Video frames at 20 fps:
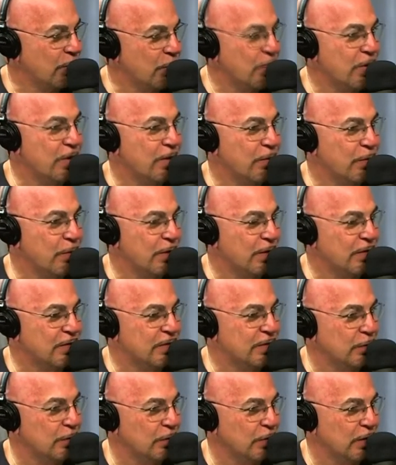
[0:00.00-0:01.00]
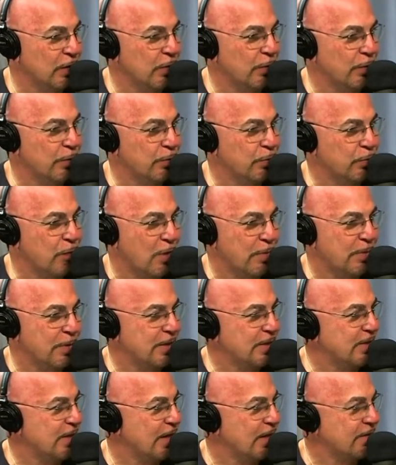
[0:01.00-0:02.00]
with with with lower property
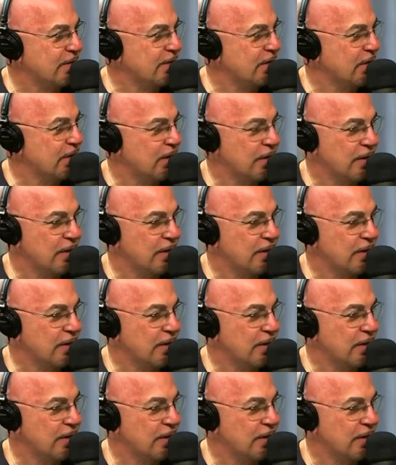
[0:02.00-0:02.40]
Where would tax. you go?